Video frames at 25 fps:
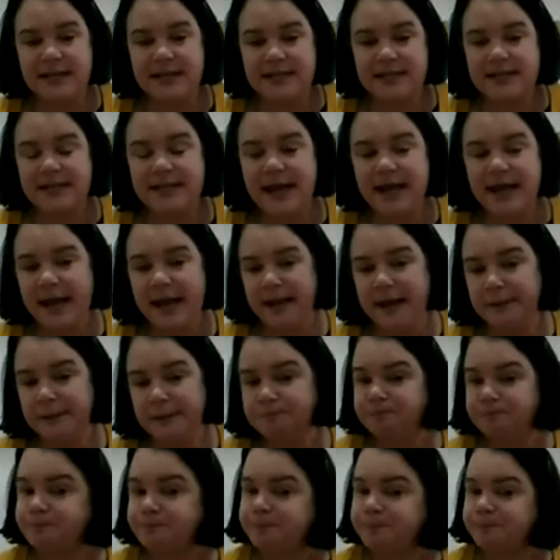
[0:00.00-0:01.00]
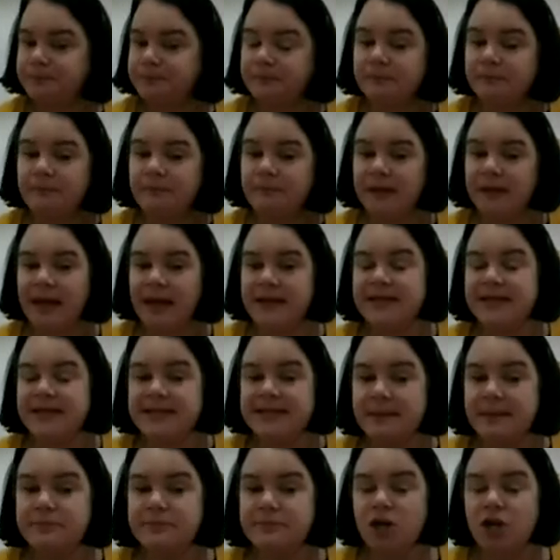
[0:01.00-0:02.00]
to day. And
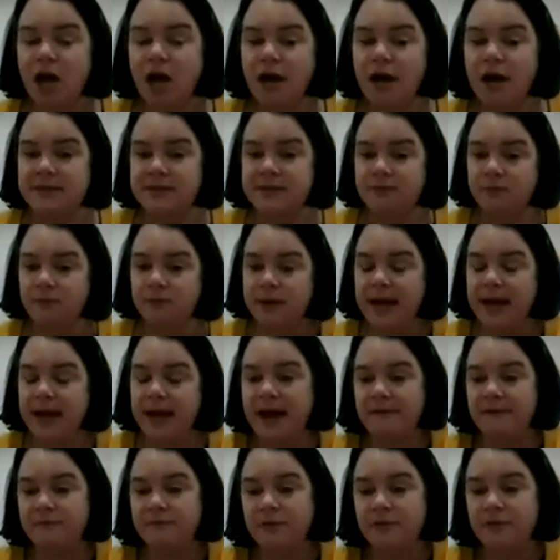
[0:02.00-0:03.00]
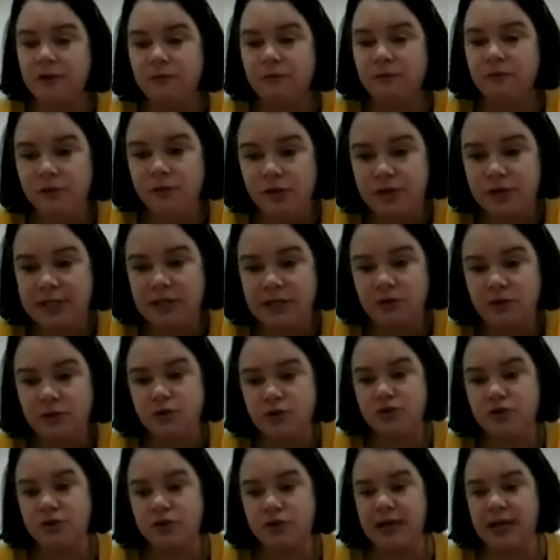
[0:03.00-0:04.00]
sometimes if we have confusing or
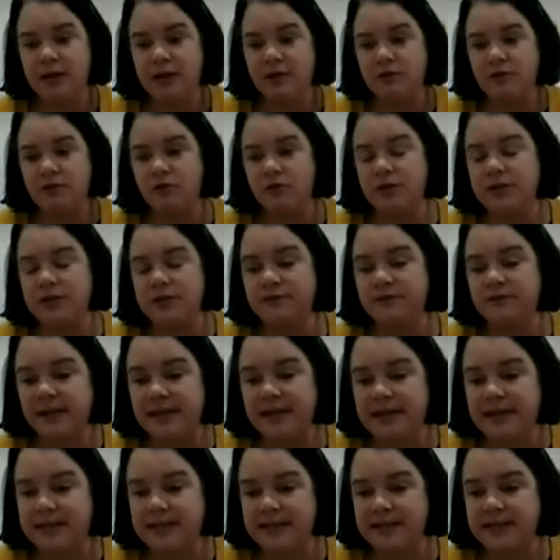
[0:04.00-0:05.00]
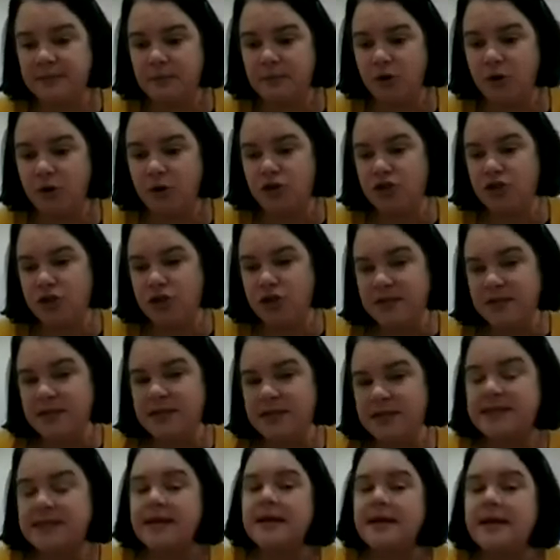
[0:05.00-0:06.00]
tricky thoughts, feelings and
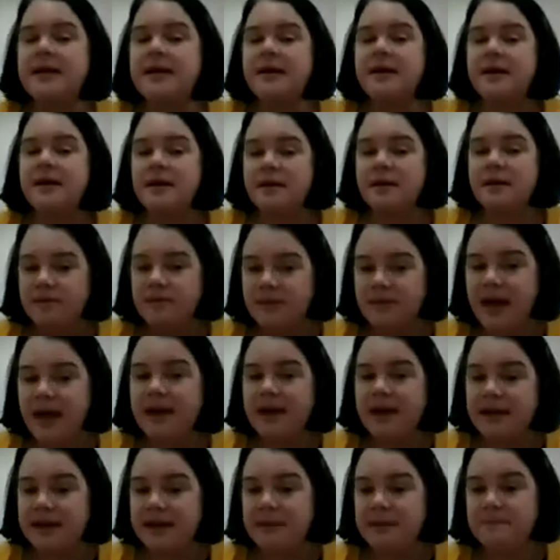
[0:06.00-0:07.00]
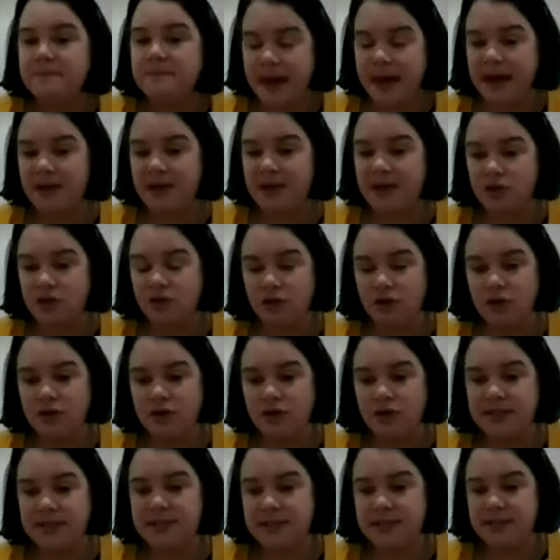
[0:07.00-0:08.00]
emotions, that can impact on
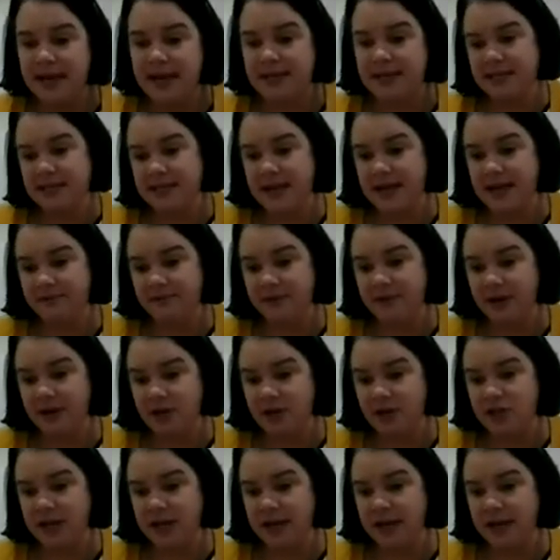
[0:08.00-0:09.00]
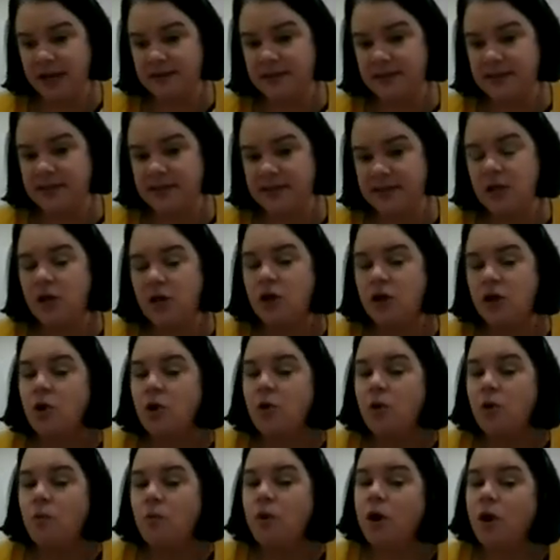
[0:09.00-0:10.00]
those day-to-day functionings.
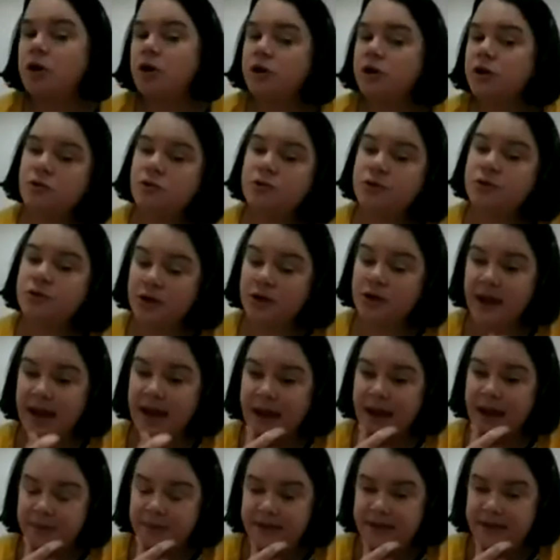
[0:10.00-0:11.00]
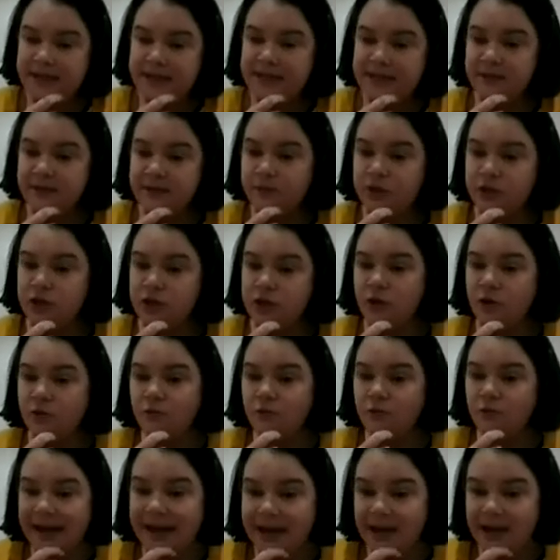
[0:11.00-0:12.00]
What can also happen is if we don't
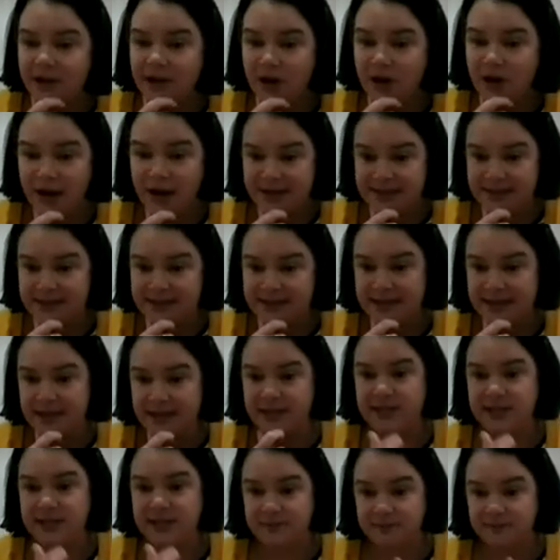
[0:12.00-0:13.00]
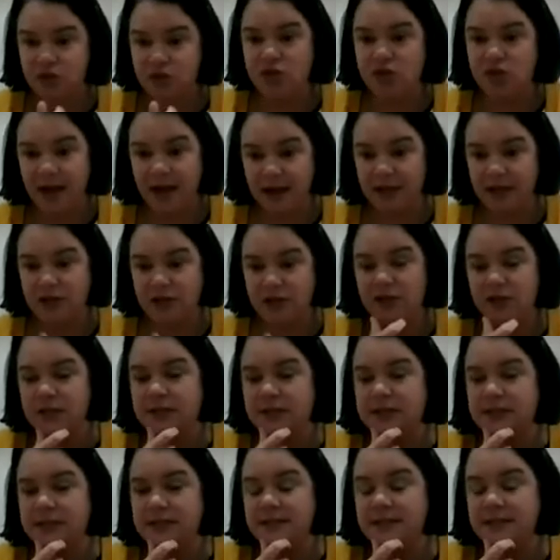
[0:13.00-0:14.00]
recognise these
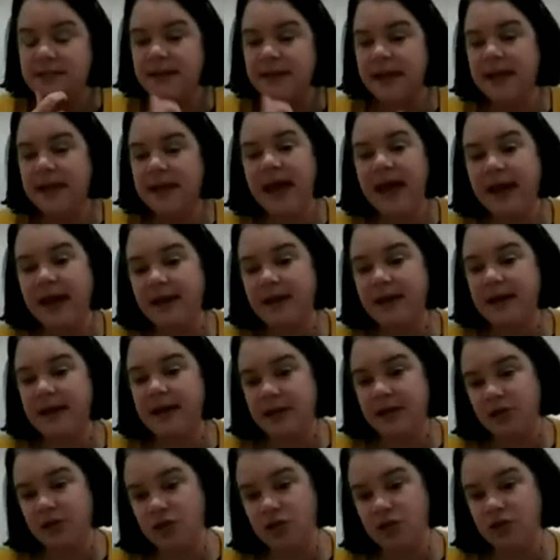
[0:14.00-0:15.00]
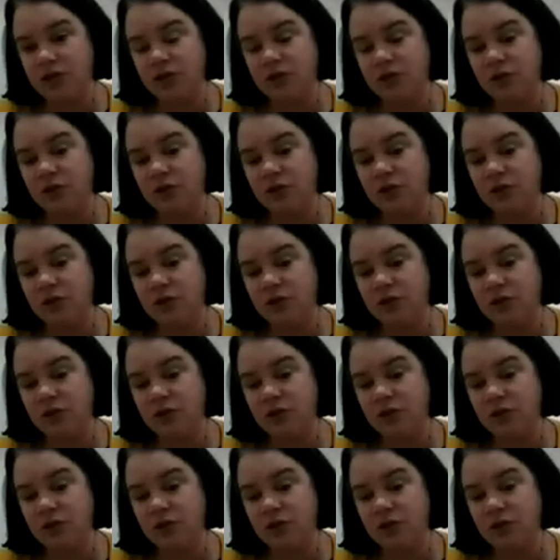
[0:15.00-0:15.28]
challenges, they can lead to